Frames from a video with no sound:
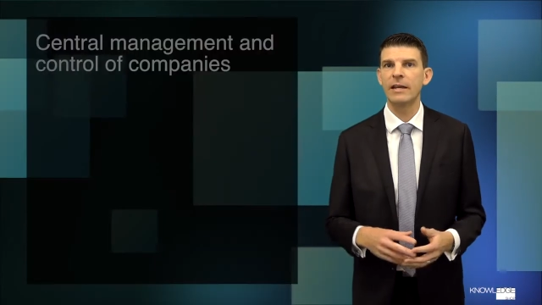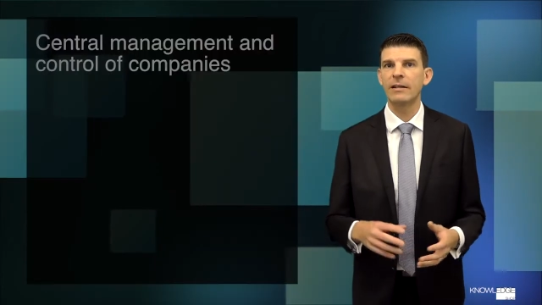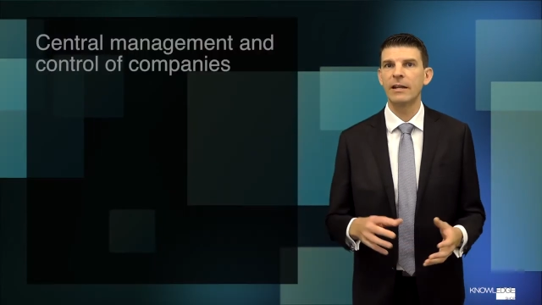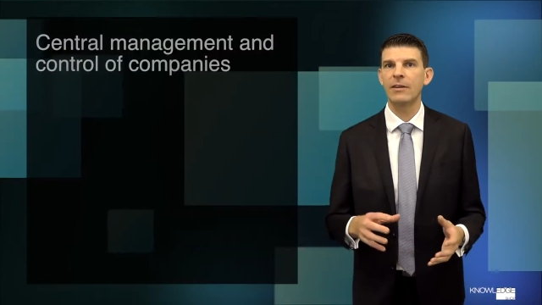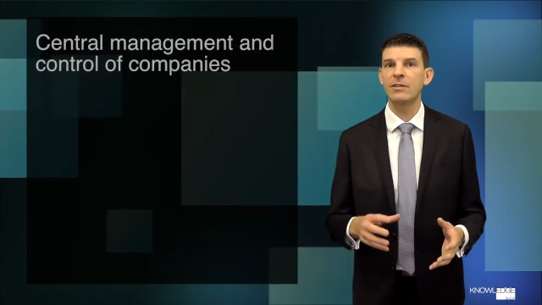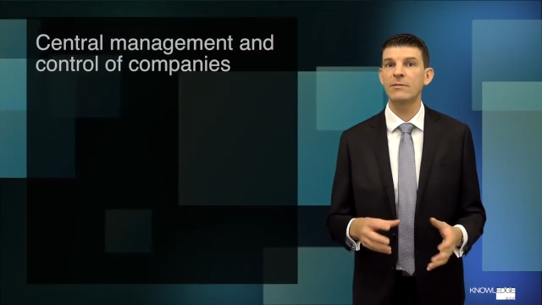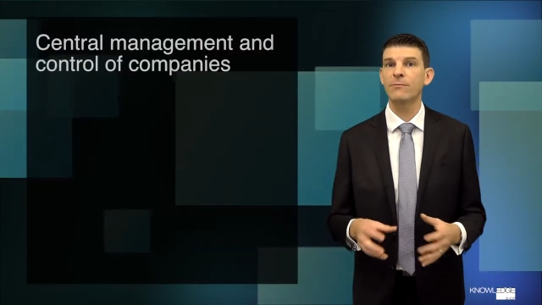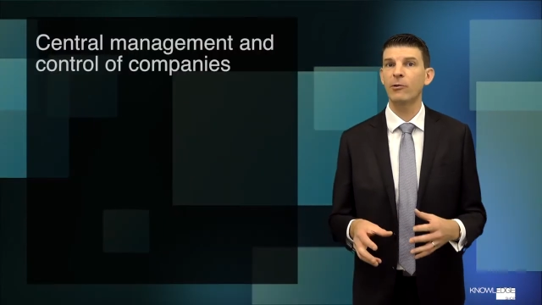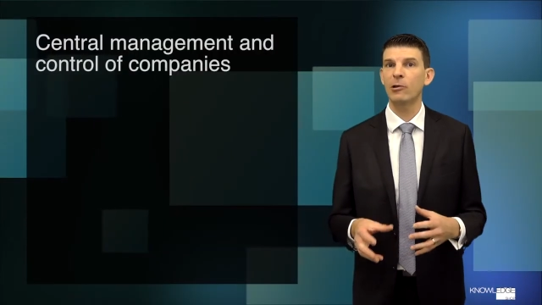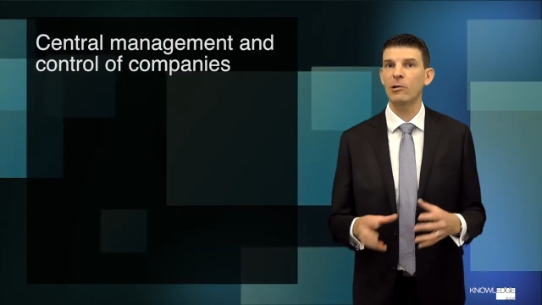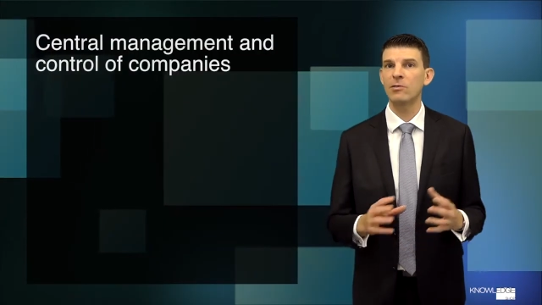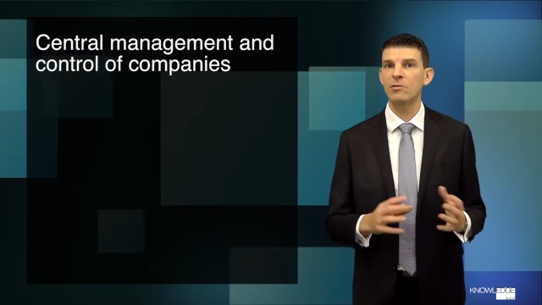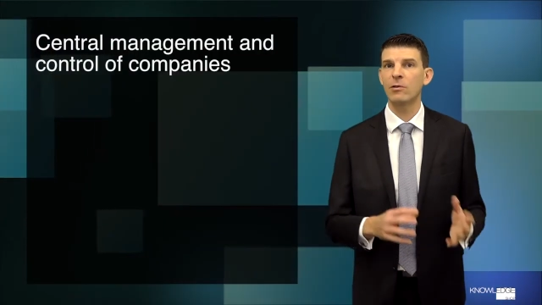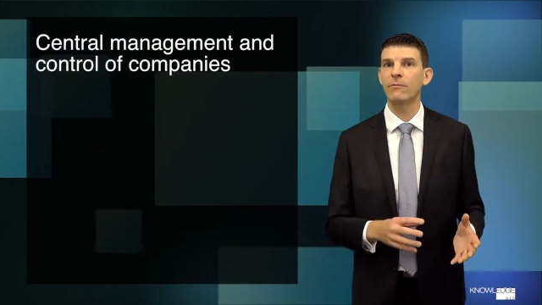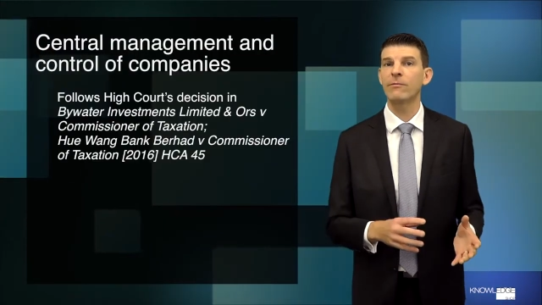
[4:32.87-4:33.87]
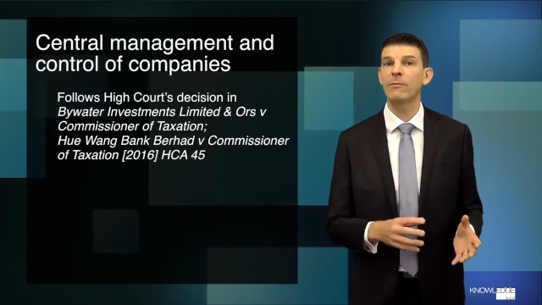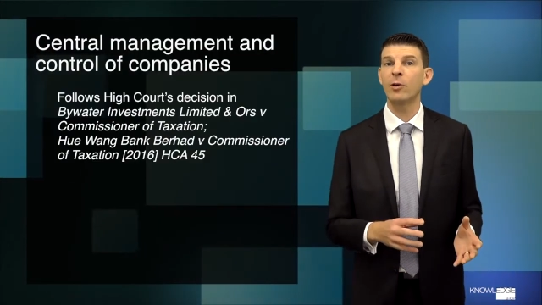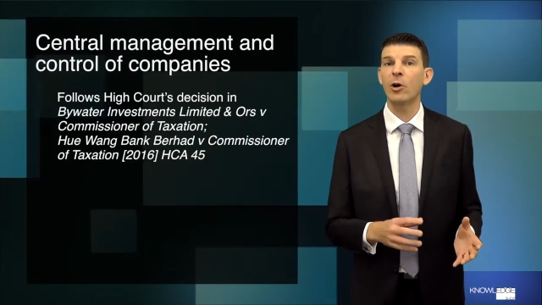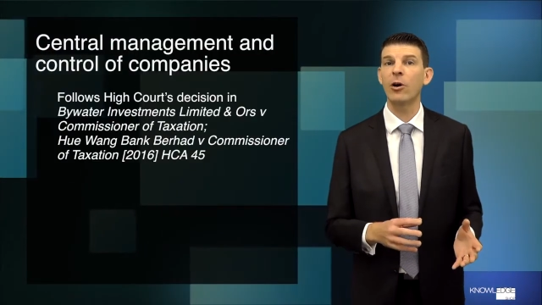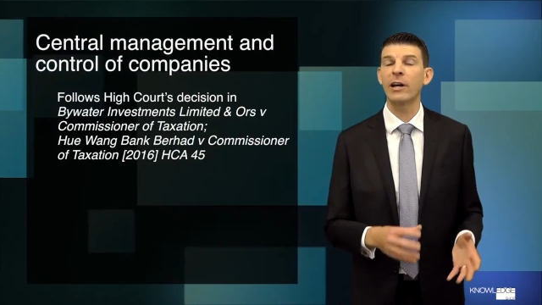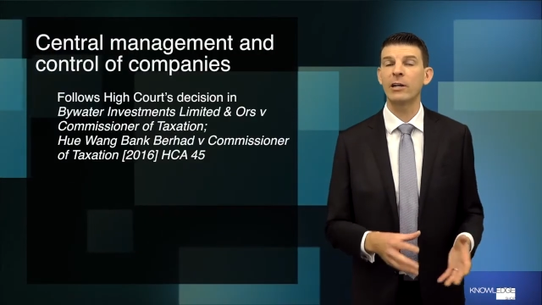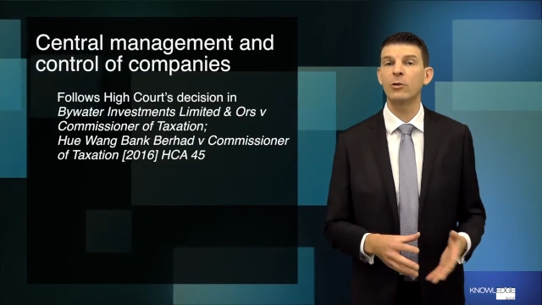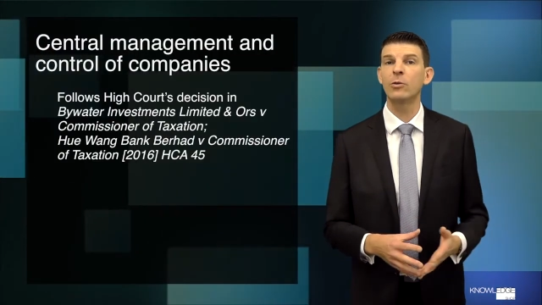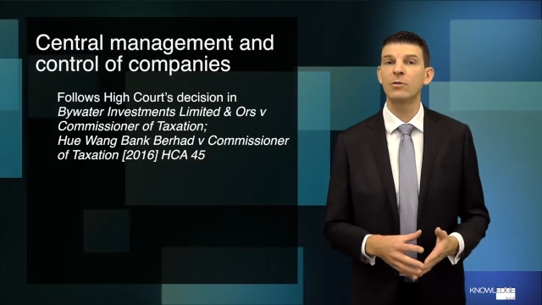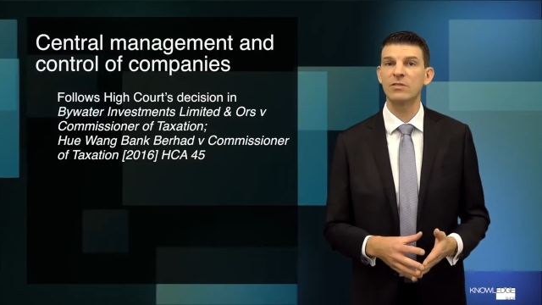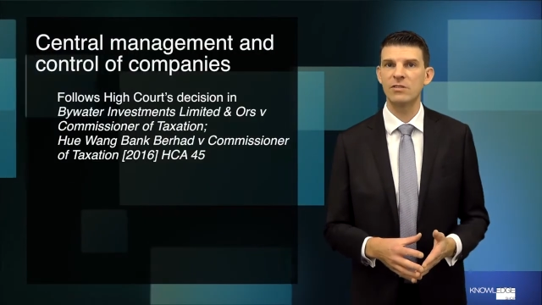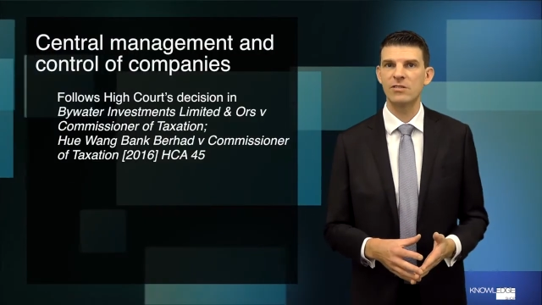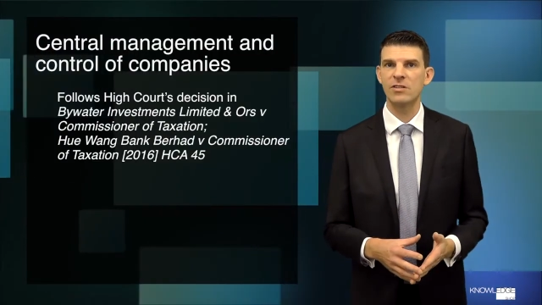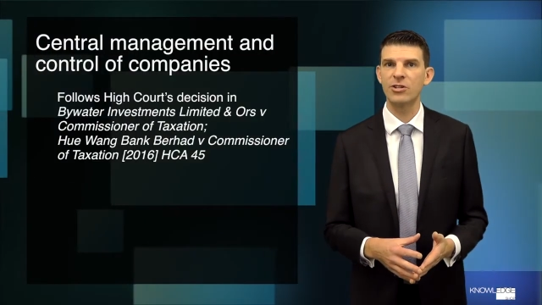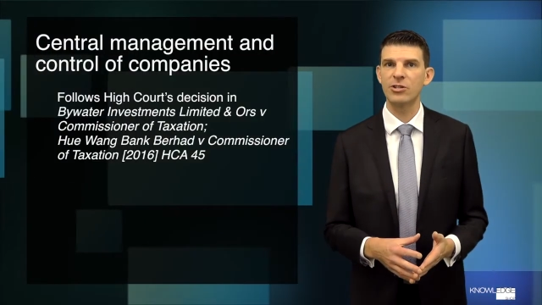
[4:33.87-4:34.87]
Now, this follows on from the High Court's
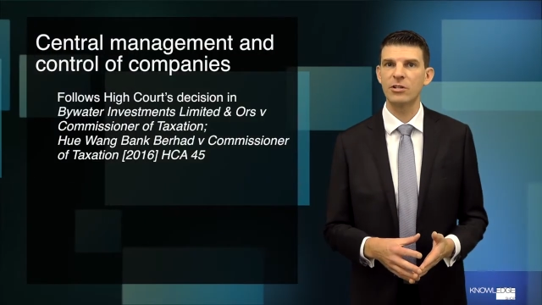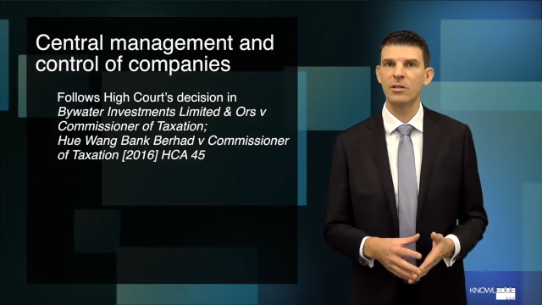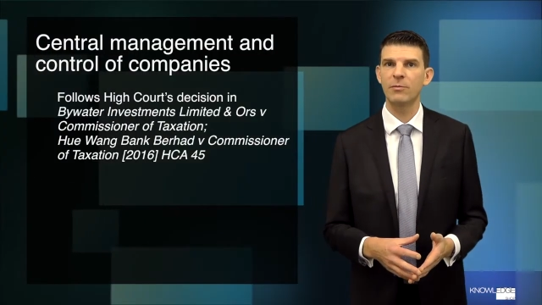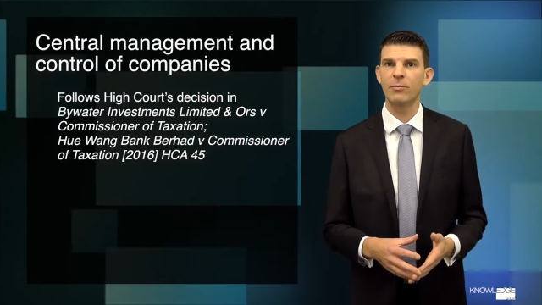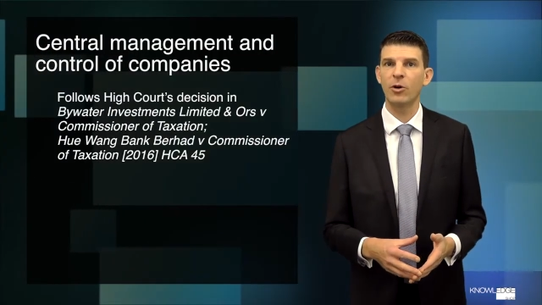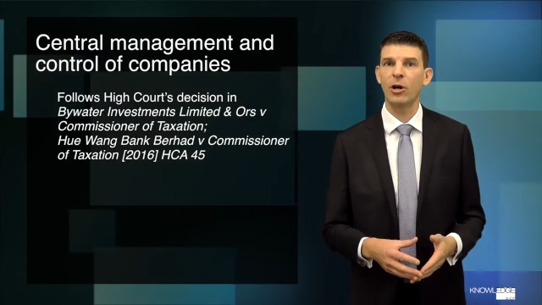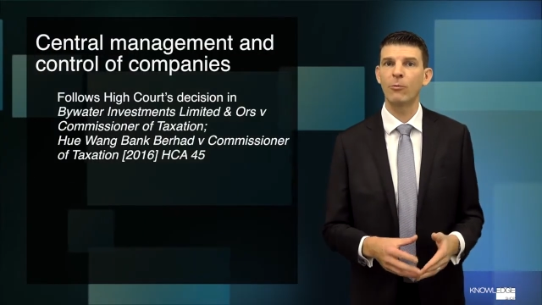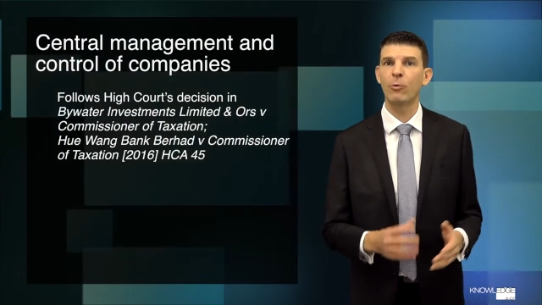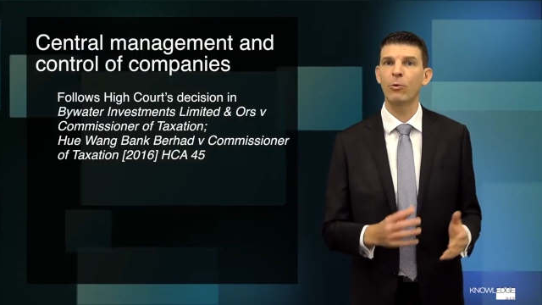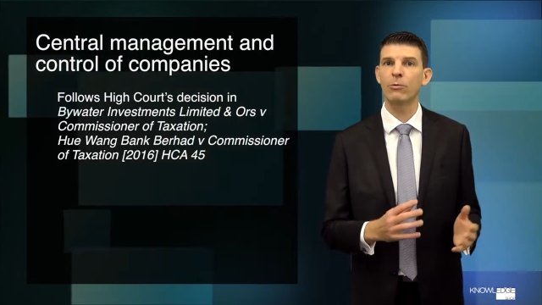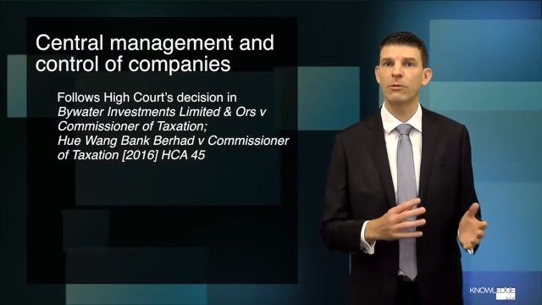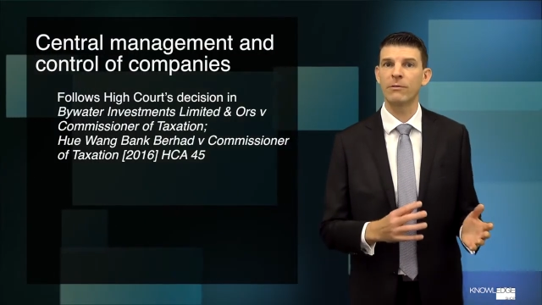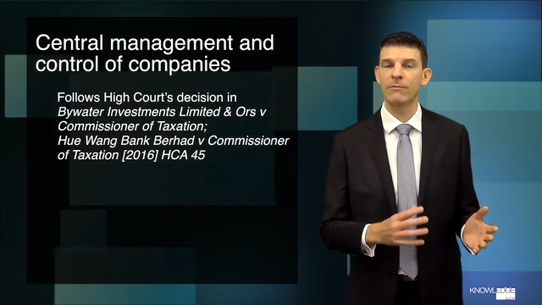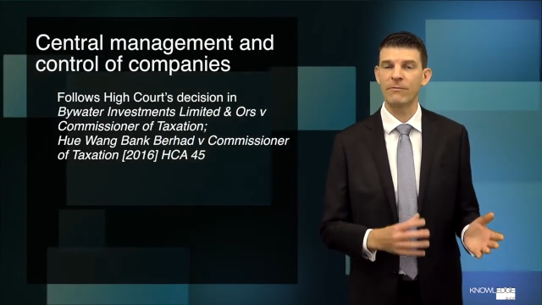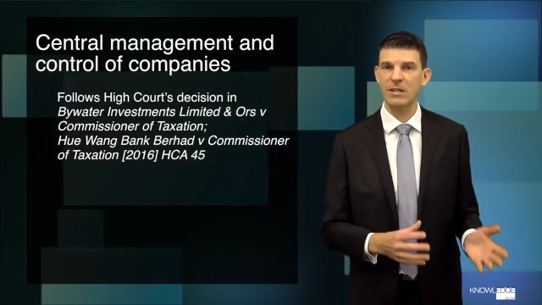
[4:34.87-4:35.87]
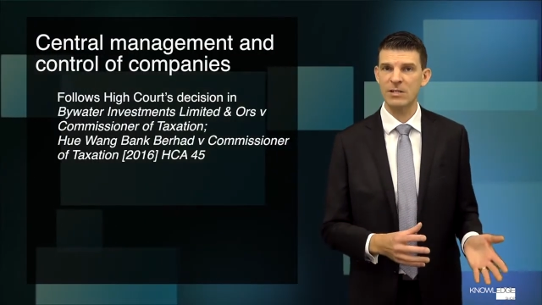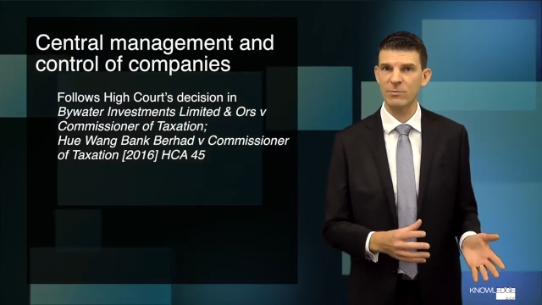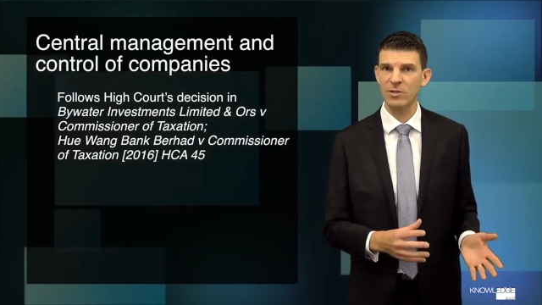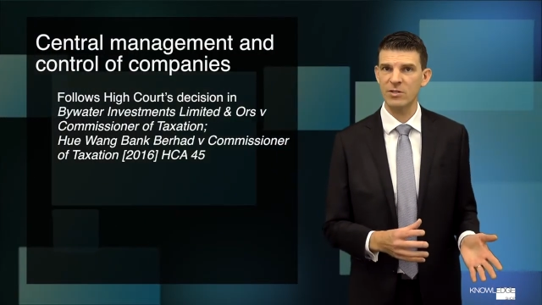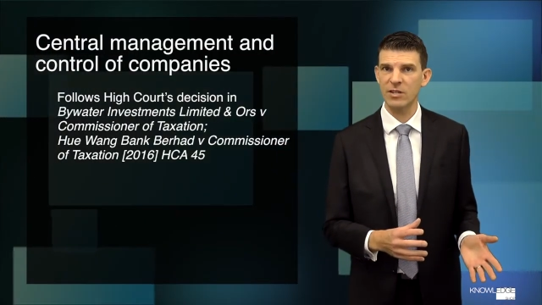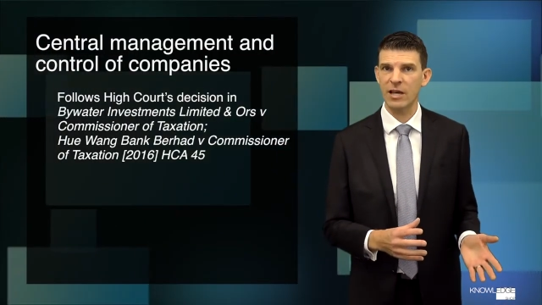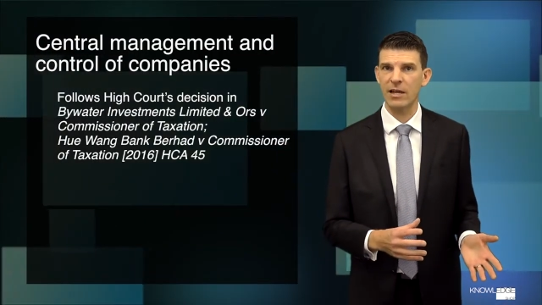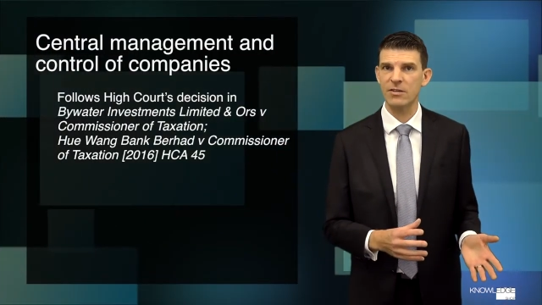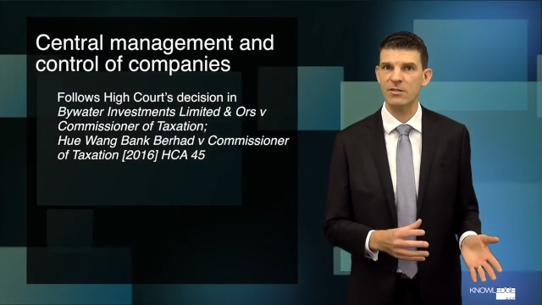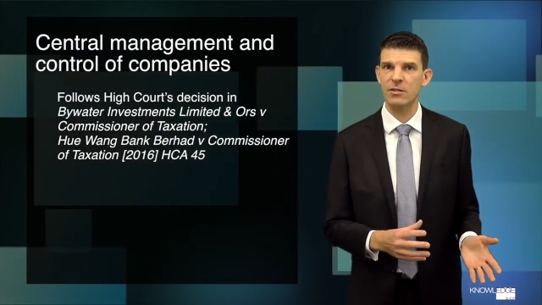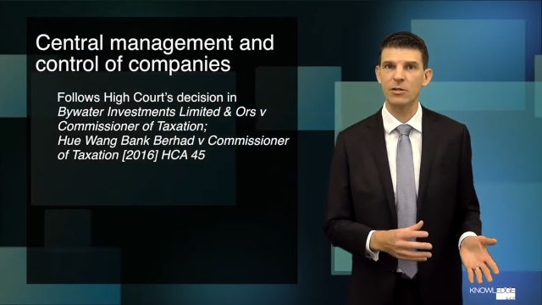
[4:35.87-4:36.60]
decision in the Bywater Investments case,